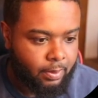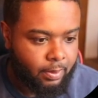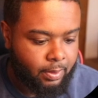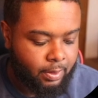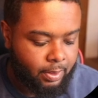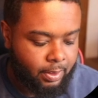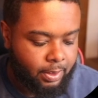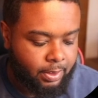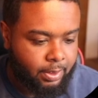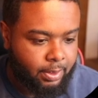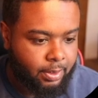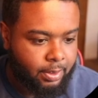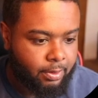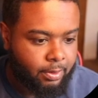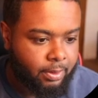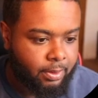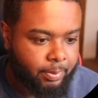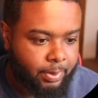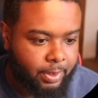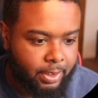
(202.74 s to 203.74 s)
And this is going
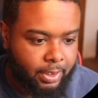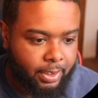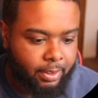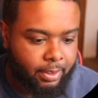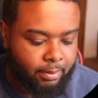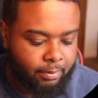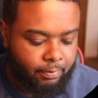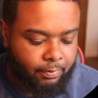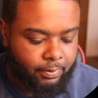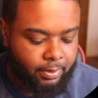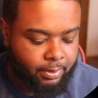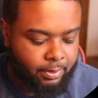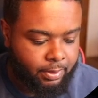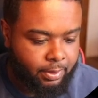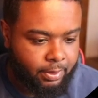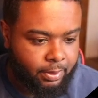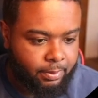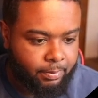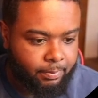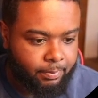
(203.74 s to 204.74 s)
to be an arrow
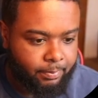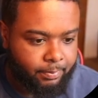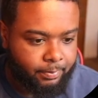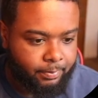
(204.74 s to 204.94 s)
function.